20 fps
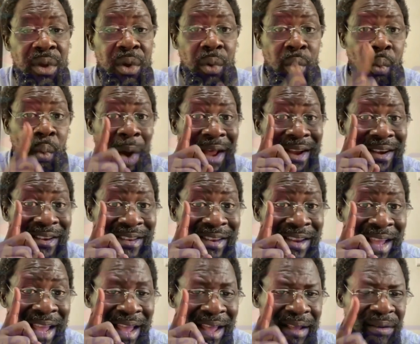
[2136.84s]
One
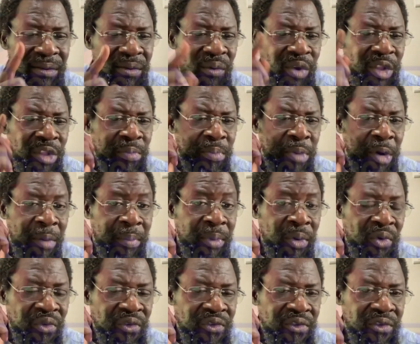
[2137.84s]
day with
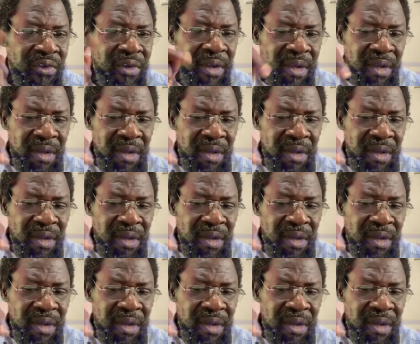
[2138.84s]
purpose.